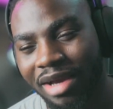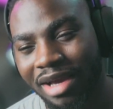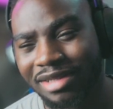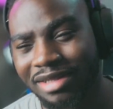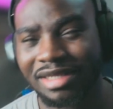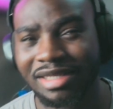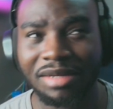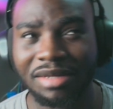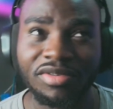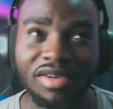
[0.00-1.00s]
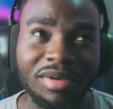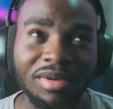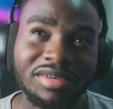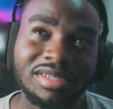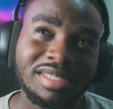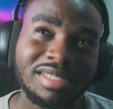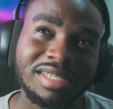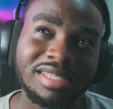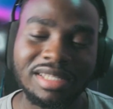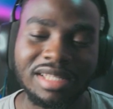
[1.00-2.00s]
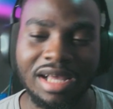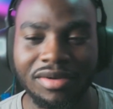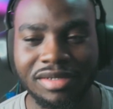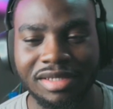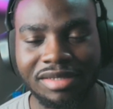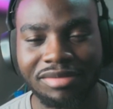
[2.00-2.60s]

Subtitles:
I hadn't slept for about 16 hours.